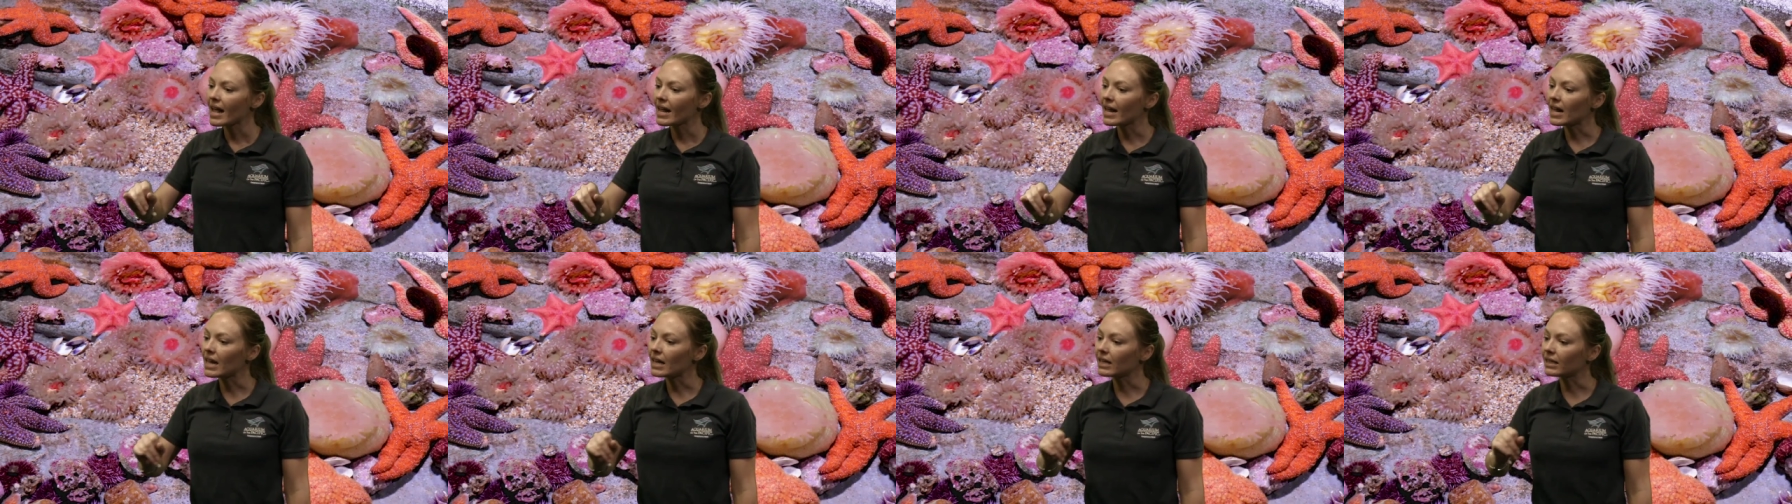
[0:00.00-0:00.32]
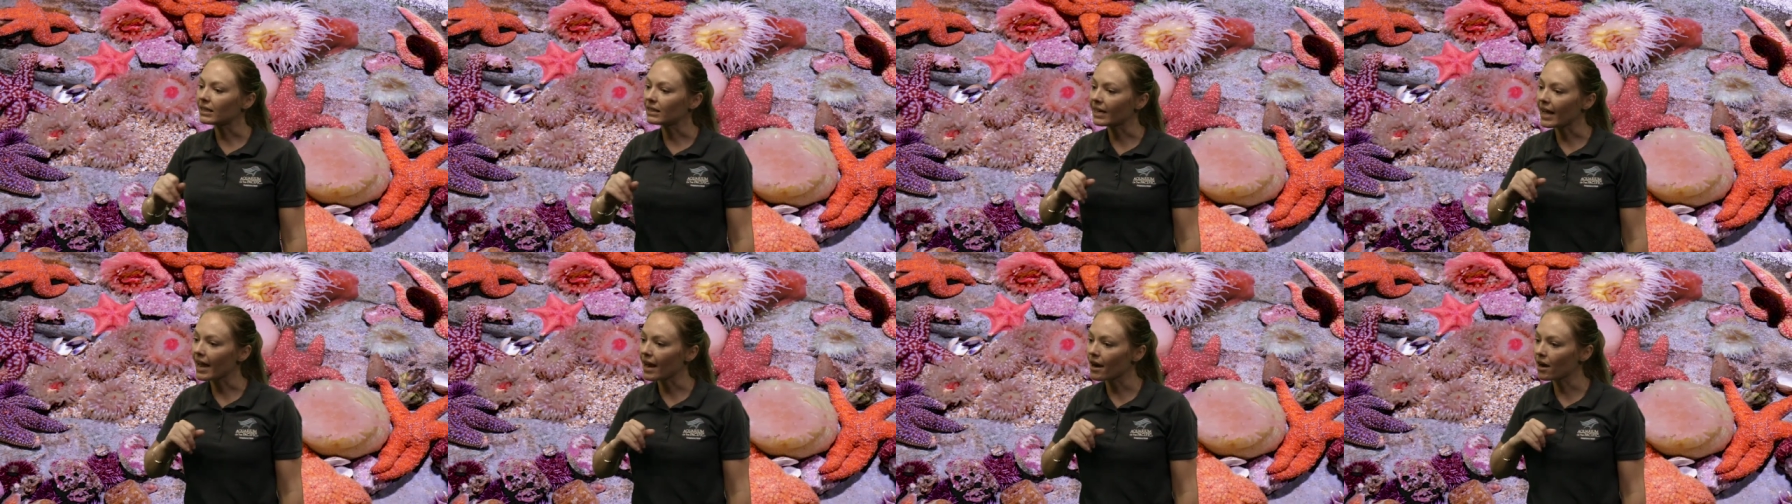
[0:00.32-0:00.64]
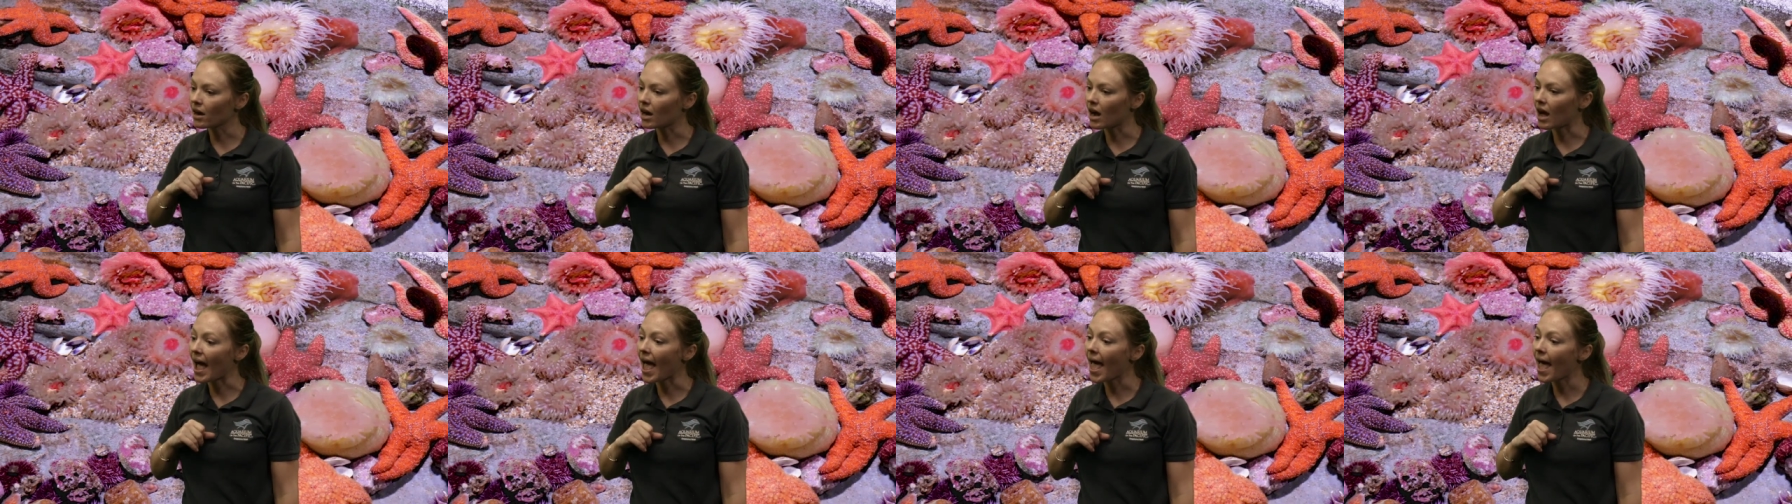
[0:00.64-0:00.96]

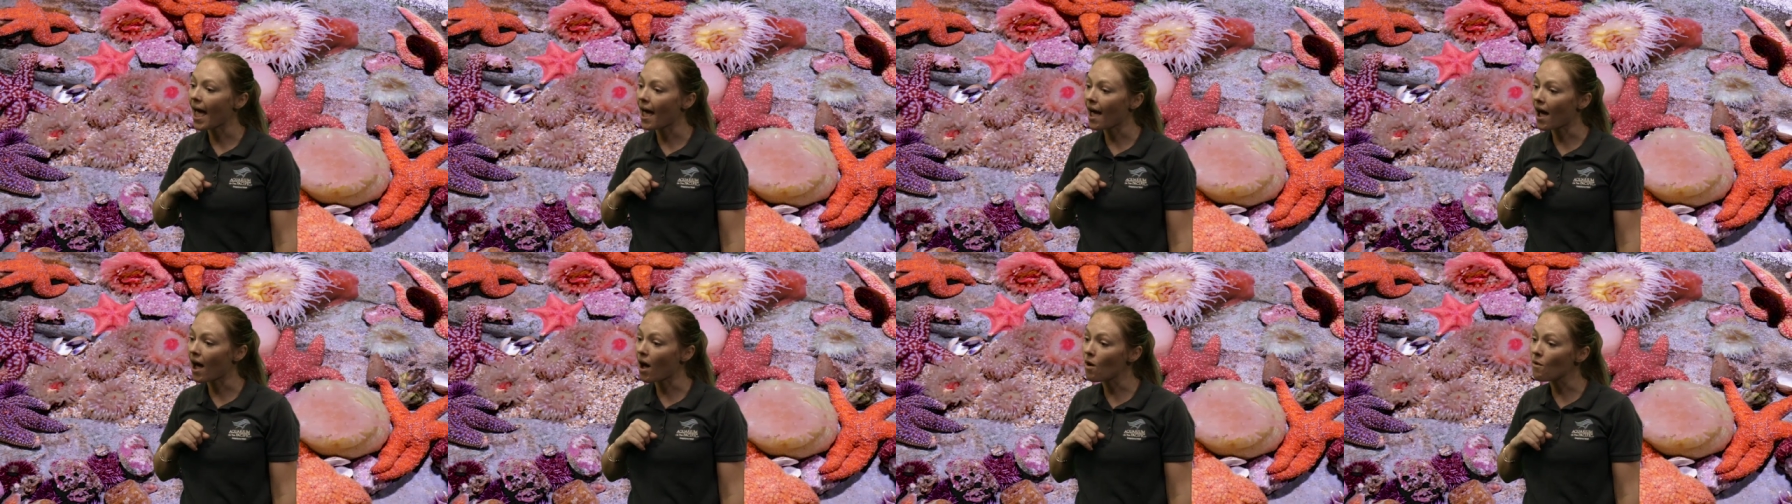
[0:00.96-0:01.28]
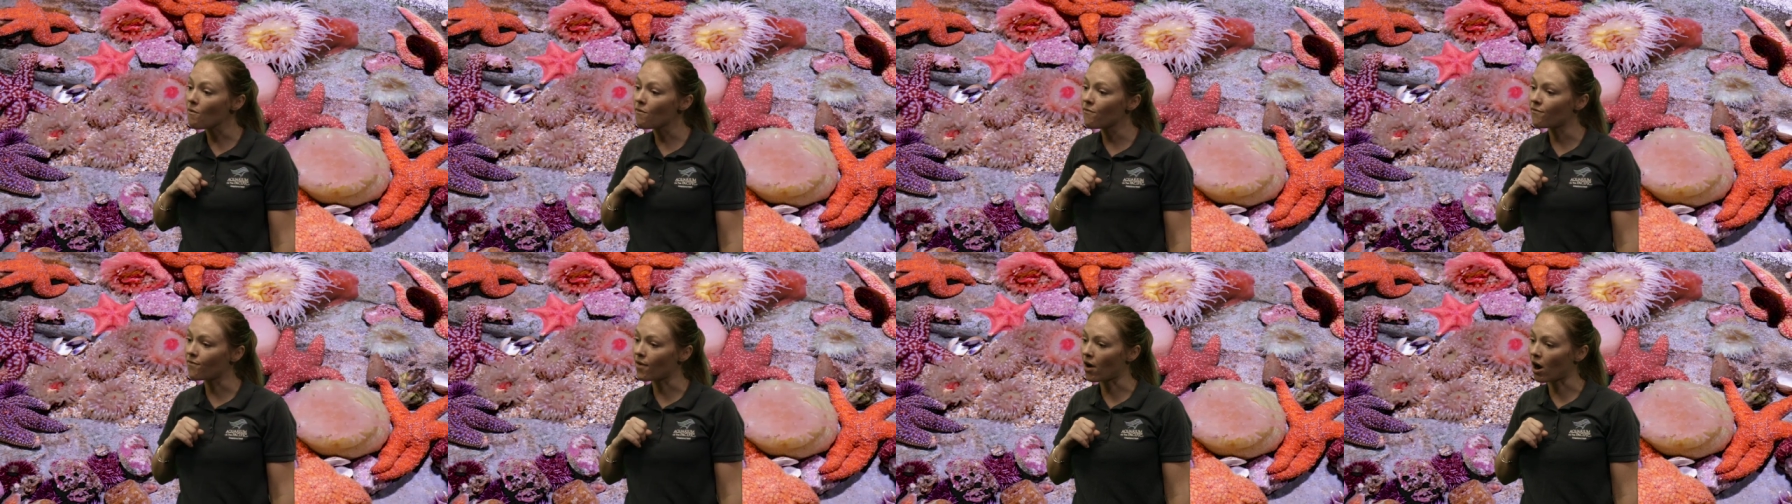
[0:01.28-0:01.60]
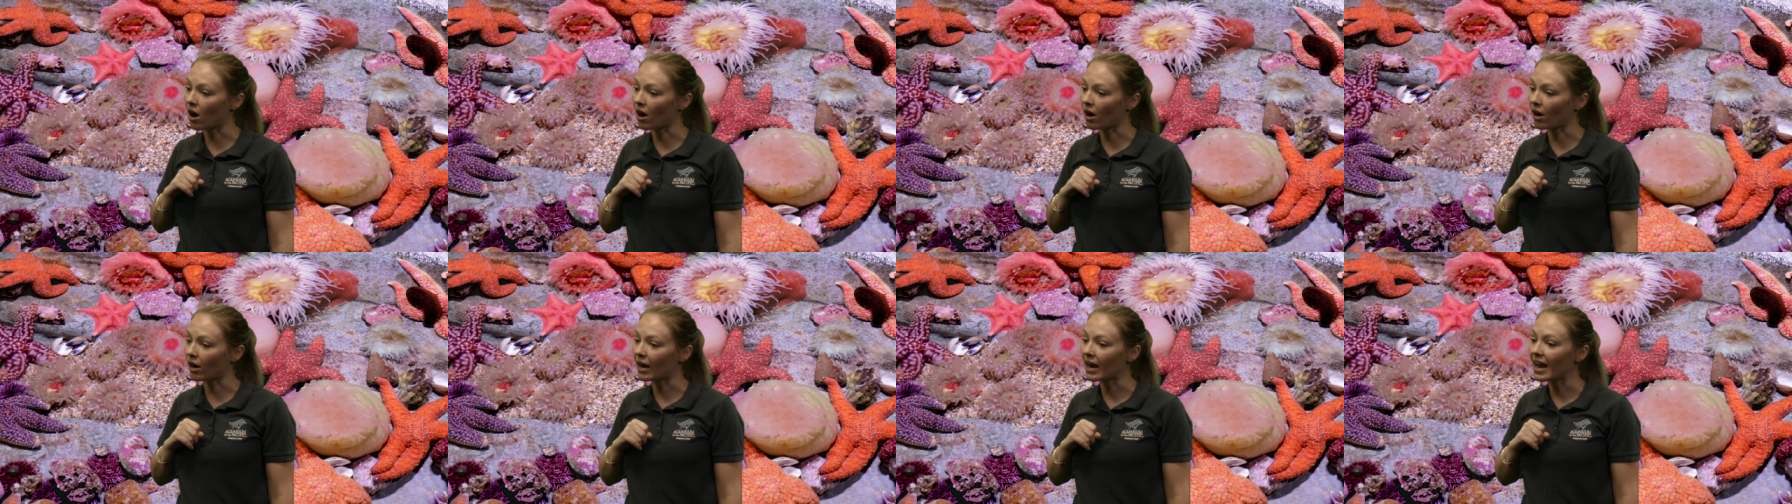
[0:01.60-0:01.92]
Clara, how
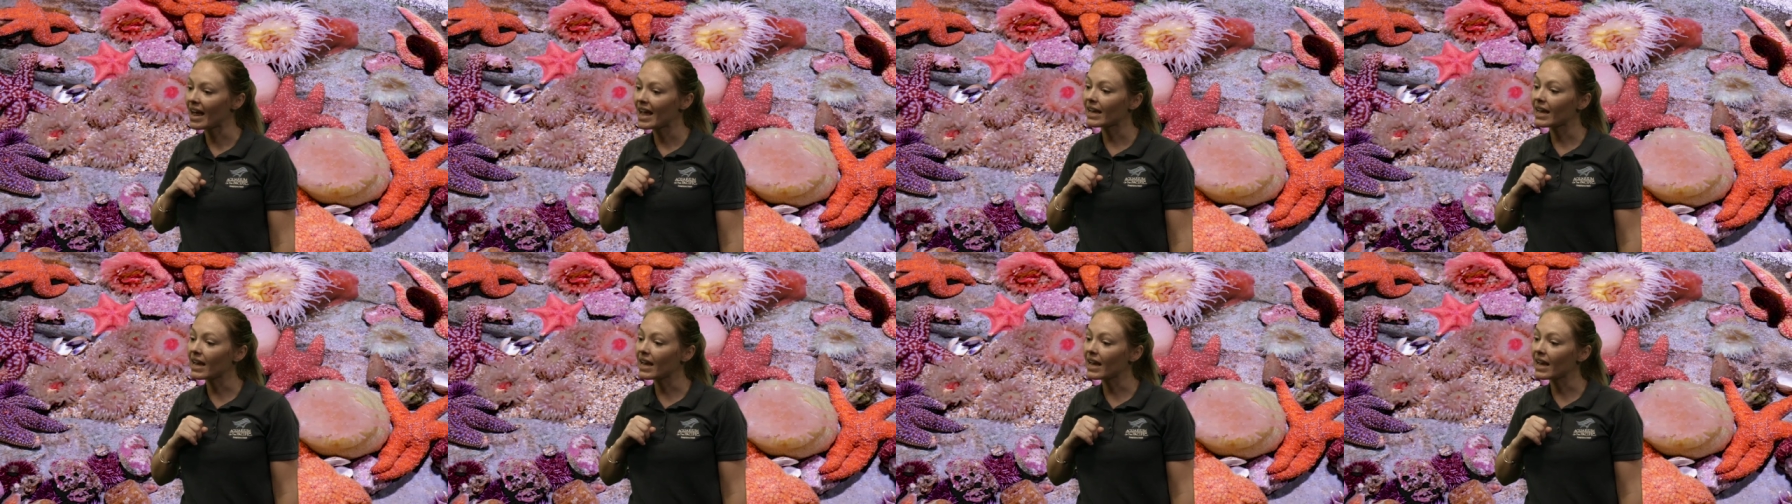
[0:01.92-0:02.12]
far